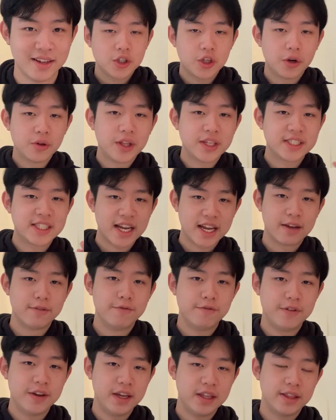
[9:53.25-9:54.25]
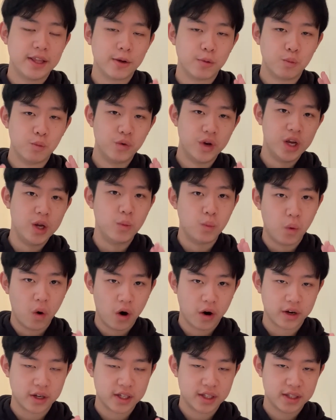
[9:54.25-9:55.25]
So the second V, they
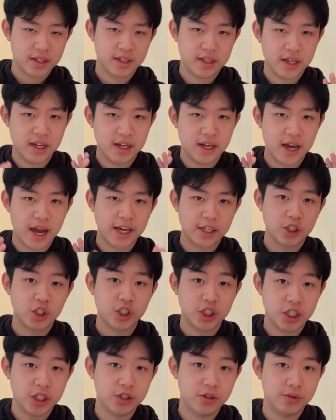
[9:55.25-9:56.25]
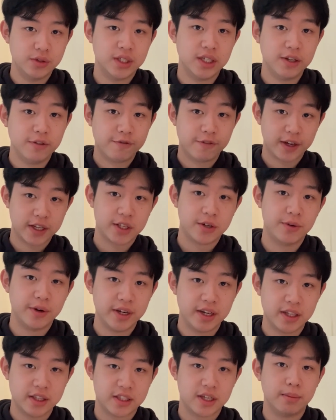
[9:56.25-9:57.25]
rework the HGUC
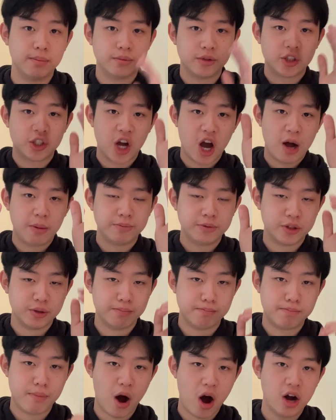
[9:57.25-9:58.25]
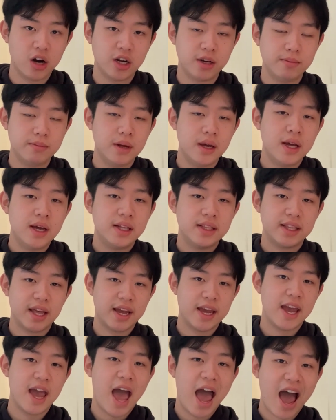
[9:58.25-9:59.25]
Victory Gundam top to bottom,
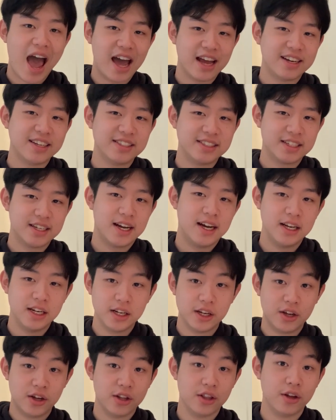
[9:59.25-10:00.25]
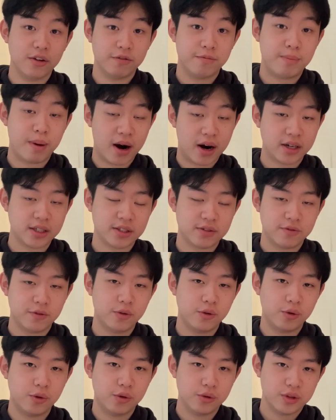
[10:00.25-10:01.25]
they added a lot of parts
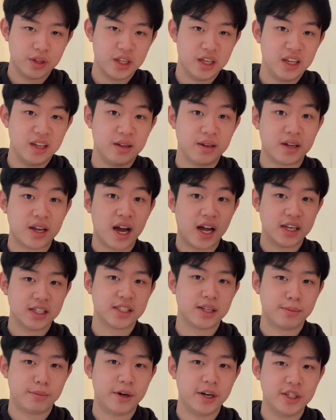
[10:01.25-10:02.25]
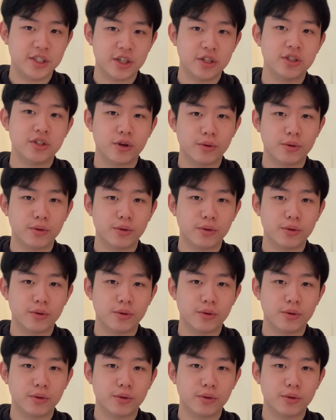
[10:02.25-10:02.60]
for the color separation.